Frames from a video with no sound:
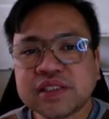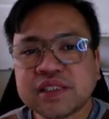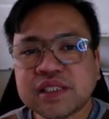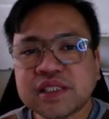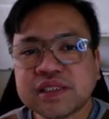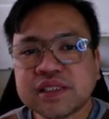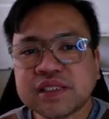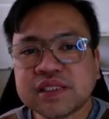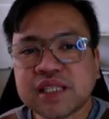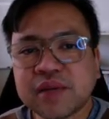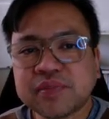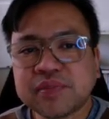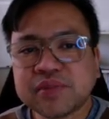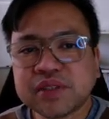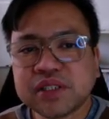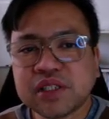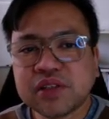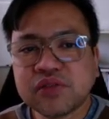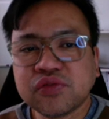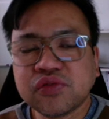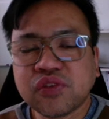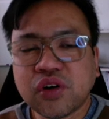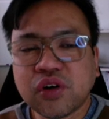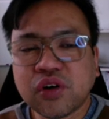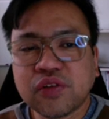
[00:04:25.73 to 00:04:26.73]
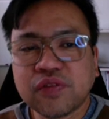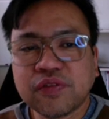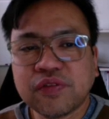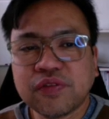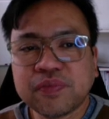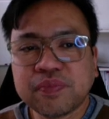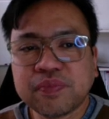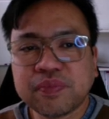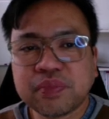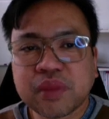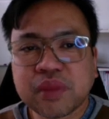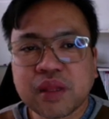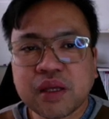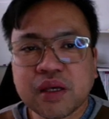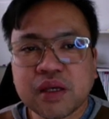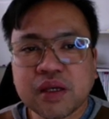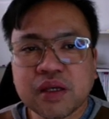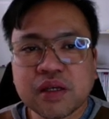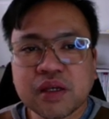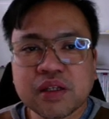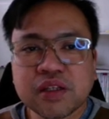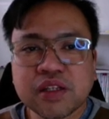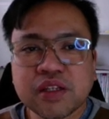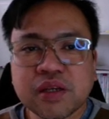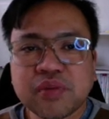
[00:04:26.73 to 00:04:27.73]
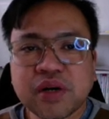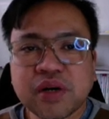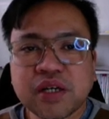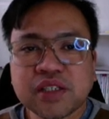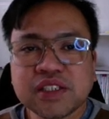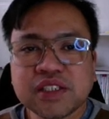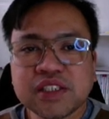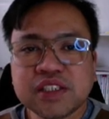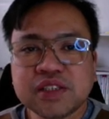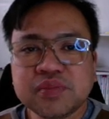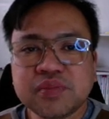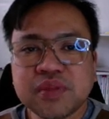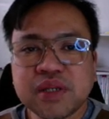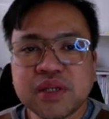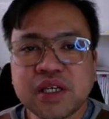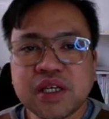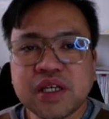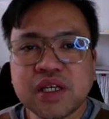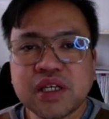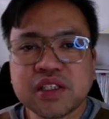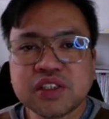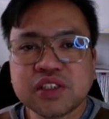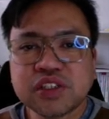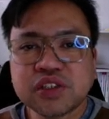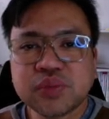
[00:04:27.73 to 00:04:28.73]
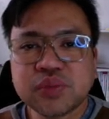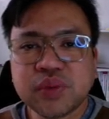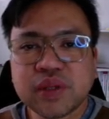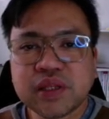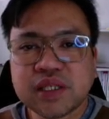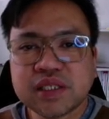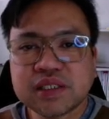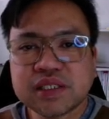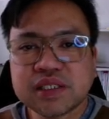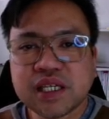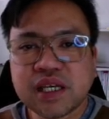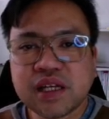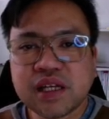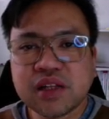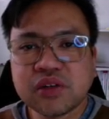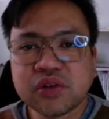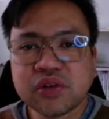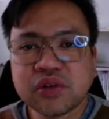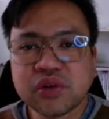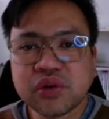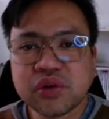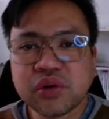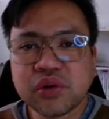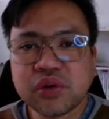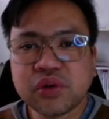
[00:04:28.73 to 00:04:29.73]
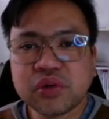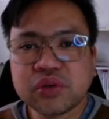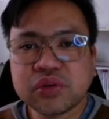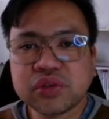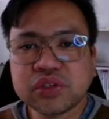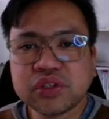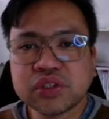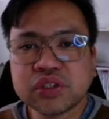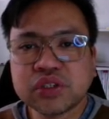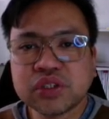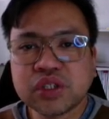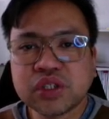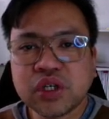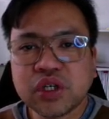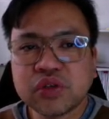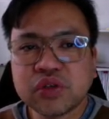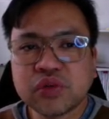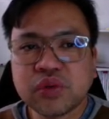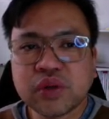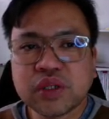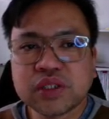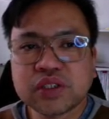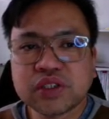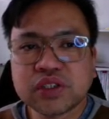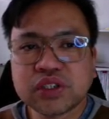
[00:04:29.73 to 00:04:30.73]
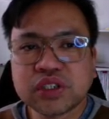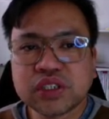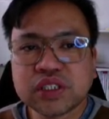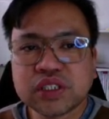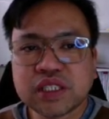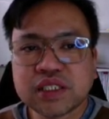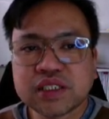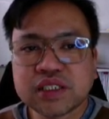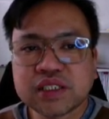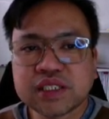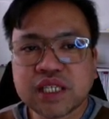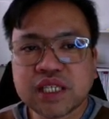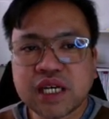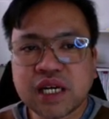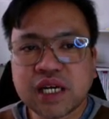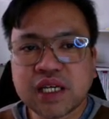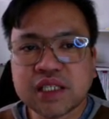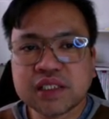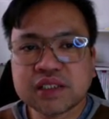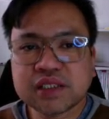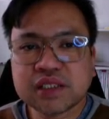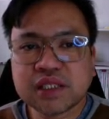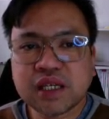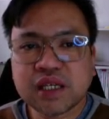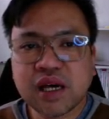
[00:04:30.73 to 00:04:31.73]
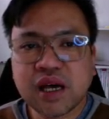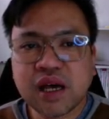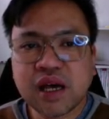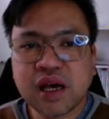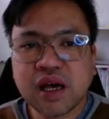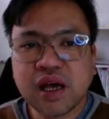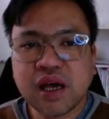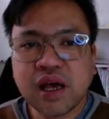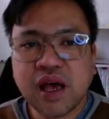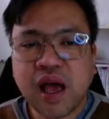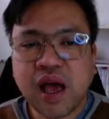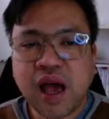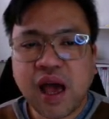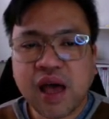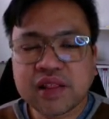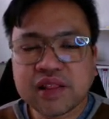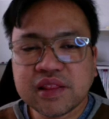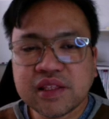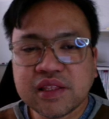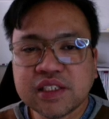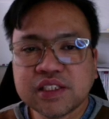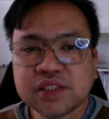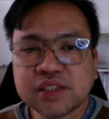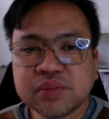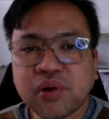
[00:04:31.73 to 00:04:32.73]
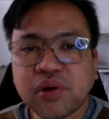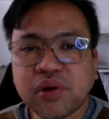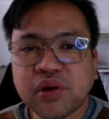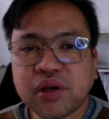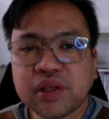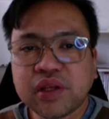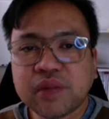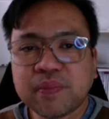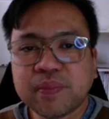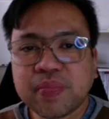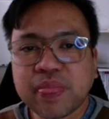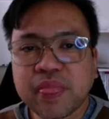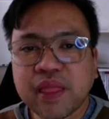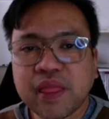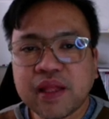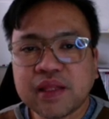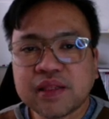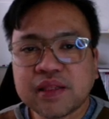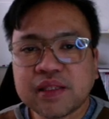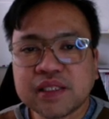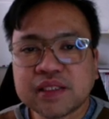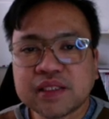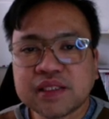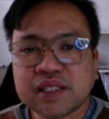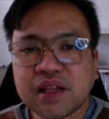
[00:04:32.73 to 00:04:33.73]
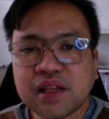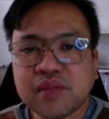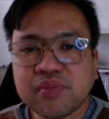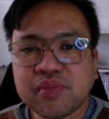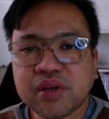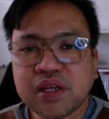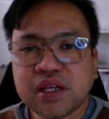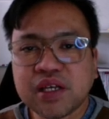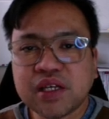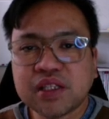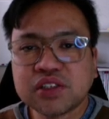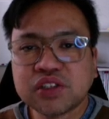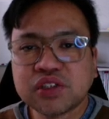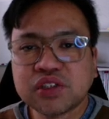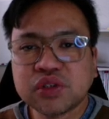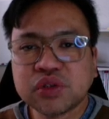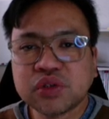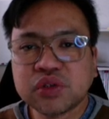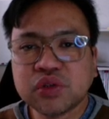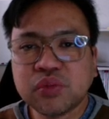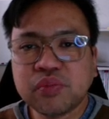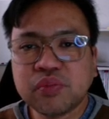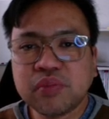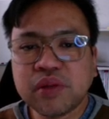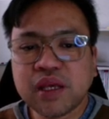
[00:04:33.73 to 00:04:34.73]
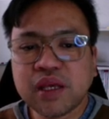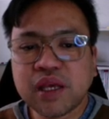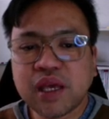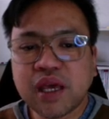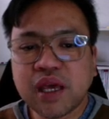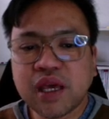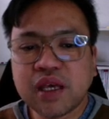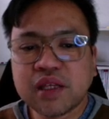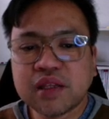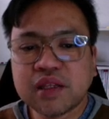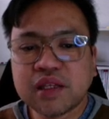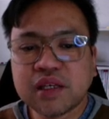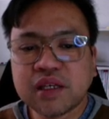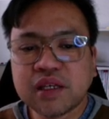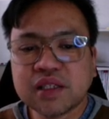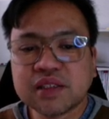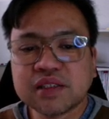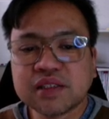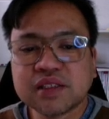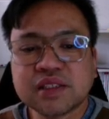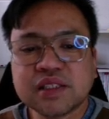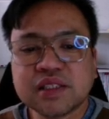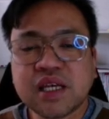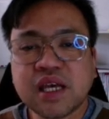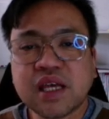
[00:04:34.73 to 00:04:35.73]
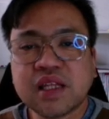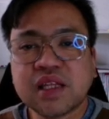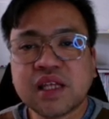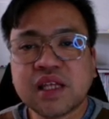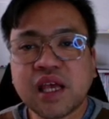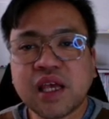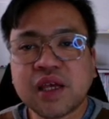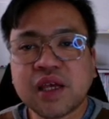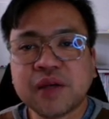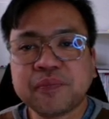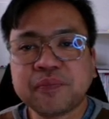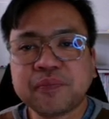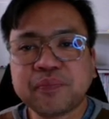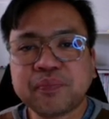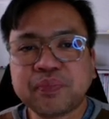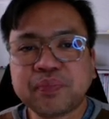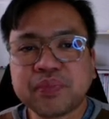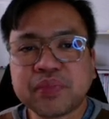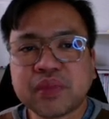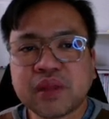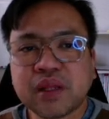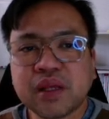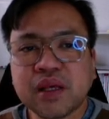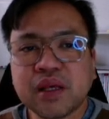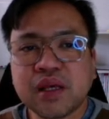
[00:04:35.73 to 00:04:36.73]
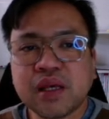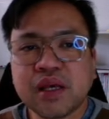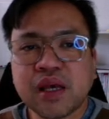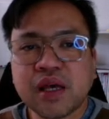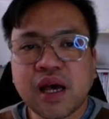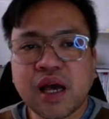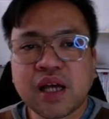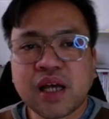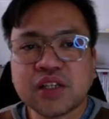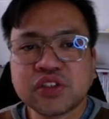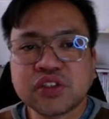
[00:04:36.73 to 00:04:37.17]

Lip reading: the steps involved. The process begins when the cell grows to a certain size. At this point, the cell begins to duplicate its DNA, as